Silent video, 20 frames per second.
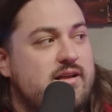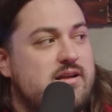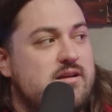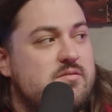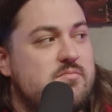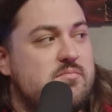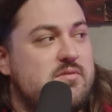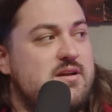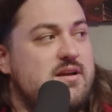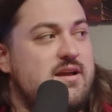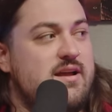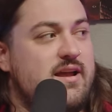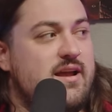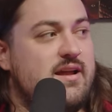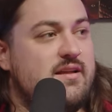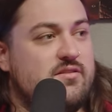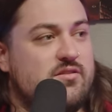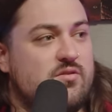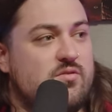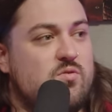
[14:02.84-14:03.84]
him
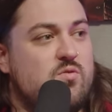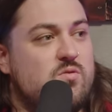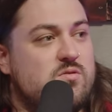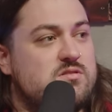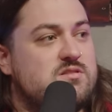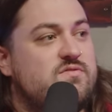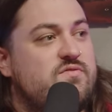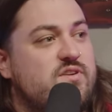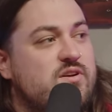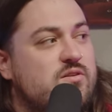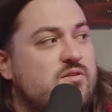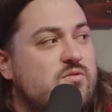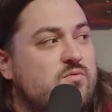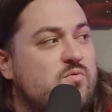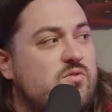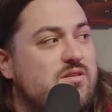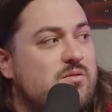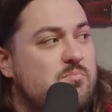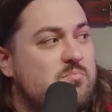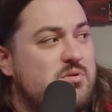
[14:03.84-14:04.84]
in their horse field
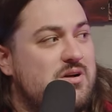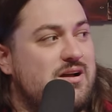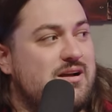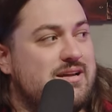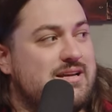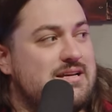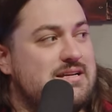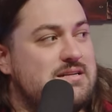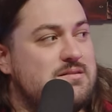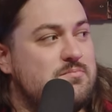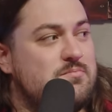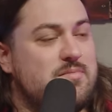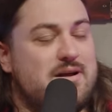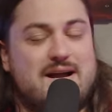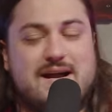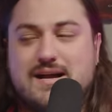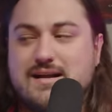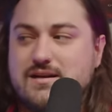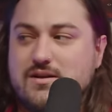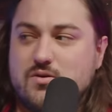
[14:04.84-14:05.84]
with a bucket
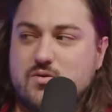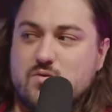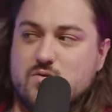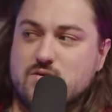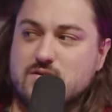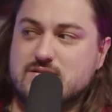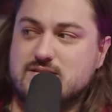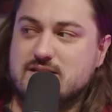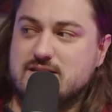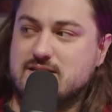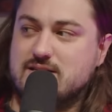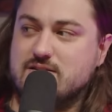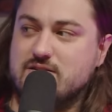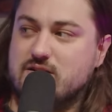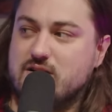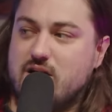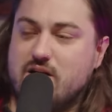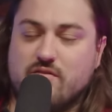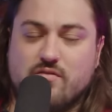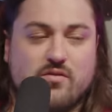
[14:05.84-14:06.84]
behind a horse and
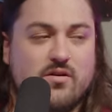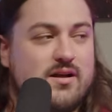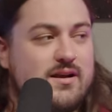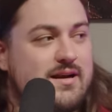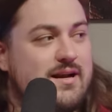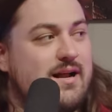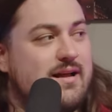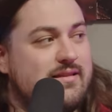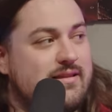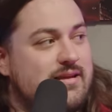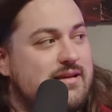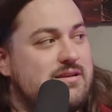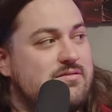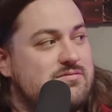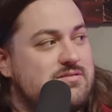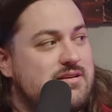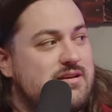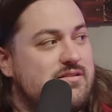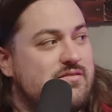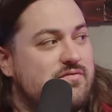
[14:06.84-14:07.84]
took off running. I think he
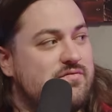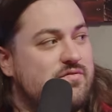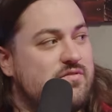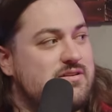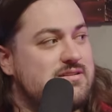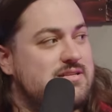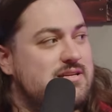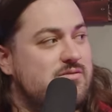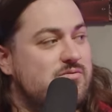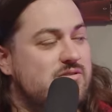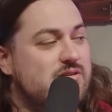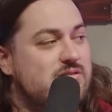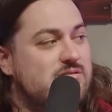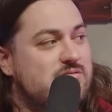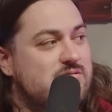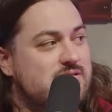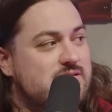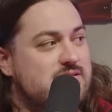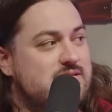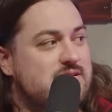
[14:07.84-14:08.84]
was getting frisky with a
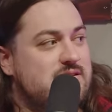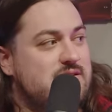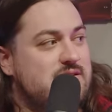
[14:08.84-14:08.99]
horse.